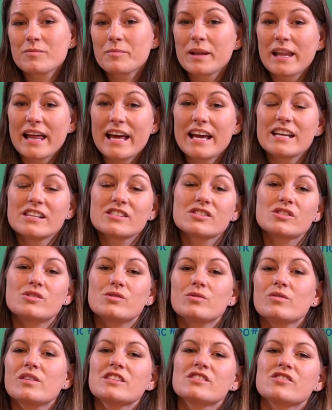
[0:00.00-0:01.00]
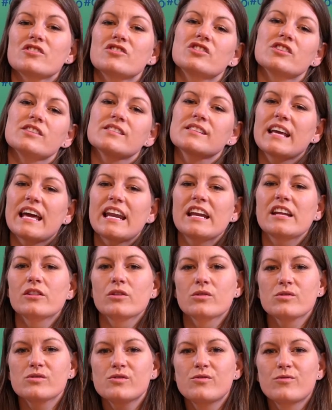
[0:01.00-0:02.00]
play, students are just getting
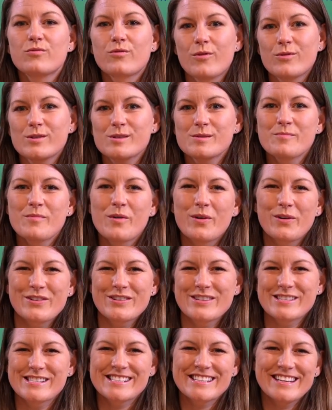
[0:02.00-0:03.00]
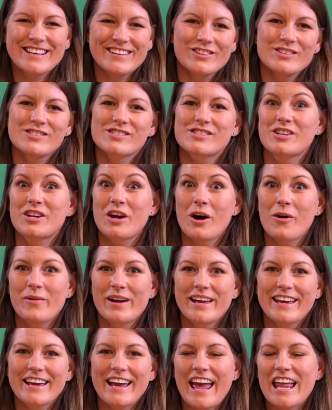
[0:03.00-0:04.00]
those gross motor skills
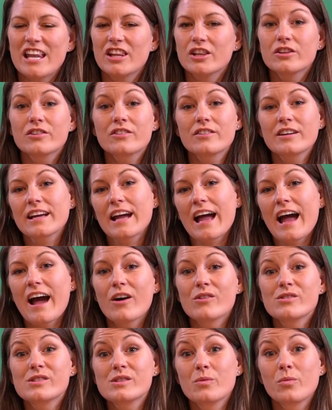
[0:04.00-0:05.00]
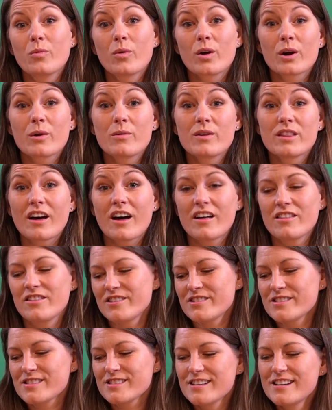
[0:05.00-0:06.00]
going and learning how to work with
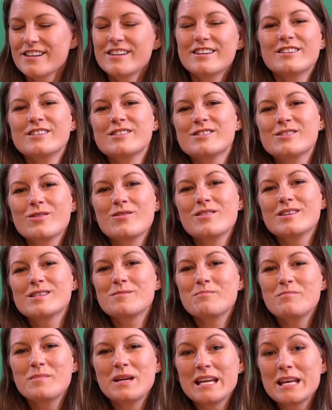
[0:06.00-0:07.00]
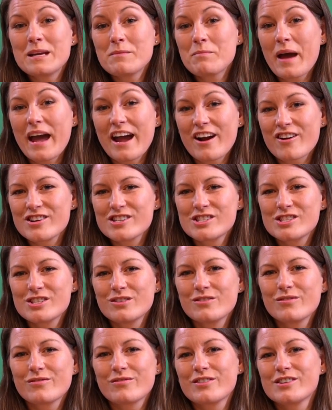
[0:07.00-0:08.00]
others. So this mini
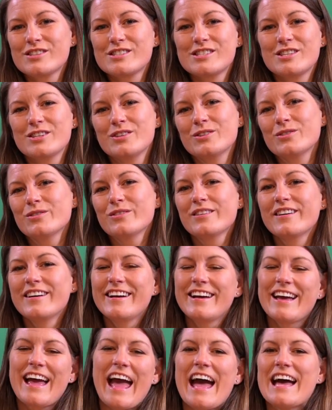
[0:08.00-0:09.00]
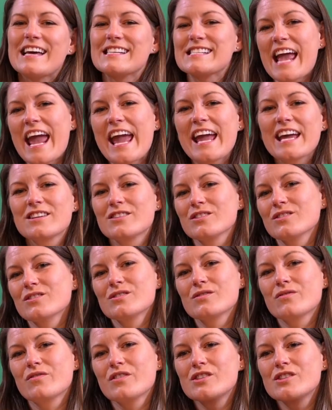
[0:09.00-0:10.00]
parachute for 2 has handles for